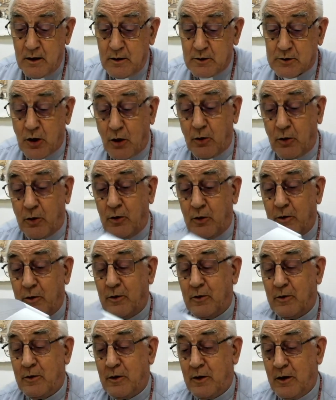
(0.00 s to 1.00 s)
So,
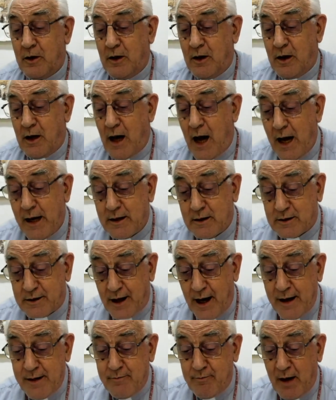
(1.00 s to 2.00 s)
I
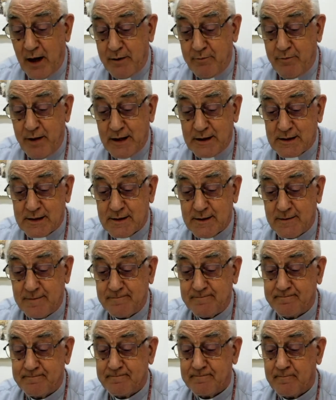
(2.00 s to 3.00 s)
try my best.
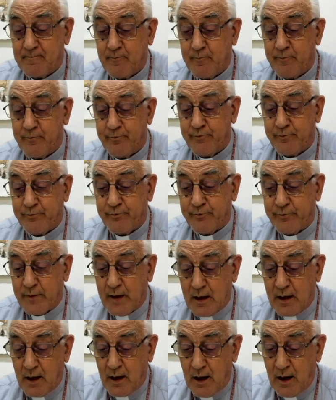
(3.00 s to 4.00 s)

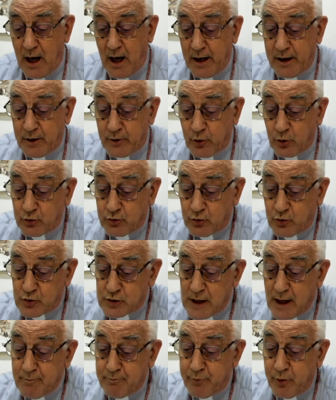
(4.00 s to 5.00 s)
I wrote to
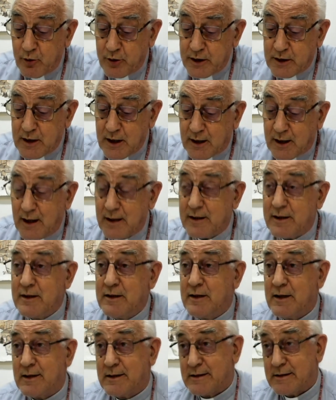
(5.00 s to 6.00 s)
some political
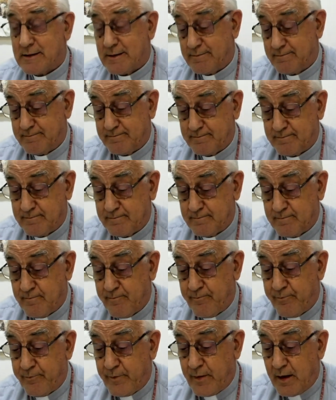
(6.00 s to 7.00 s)
leaders.
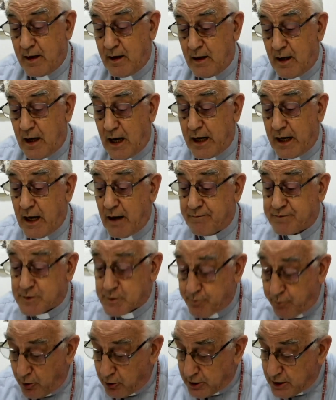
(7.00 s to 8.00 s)
I have
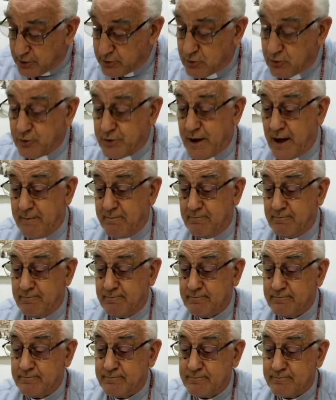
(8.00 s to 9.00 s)
spoken to them.
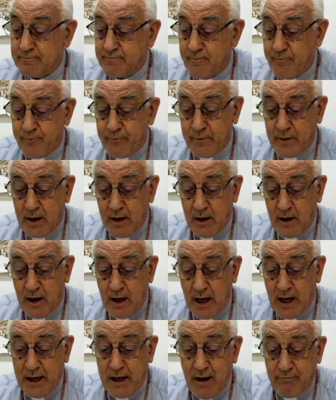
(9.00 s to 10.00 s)

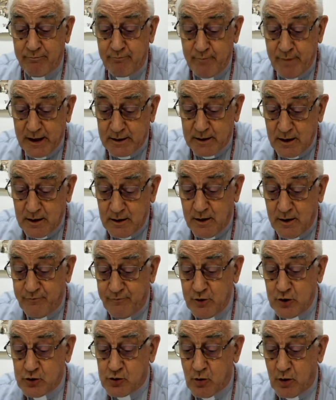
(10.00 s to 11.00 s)
I have met
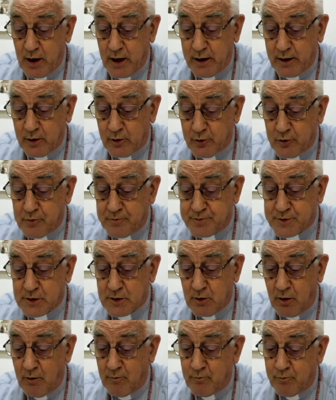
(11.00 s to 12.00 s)
individuals and groups
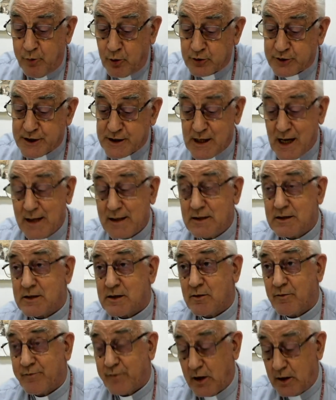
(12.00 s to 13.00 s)
on both sides
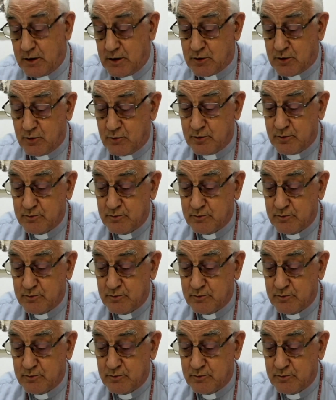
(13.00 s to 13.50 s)
of the issue.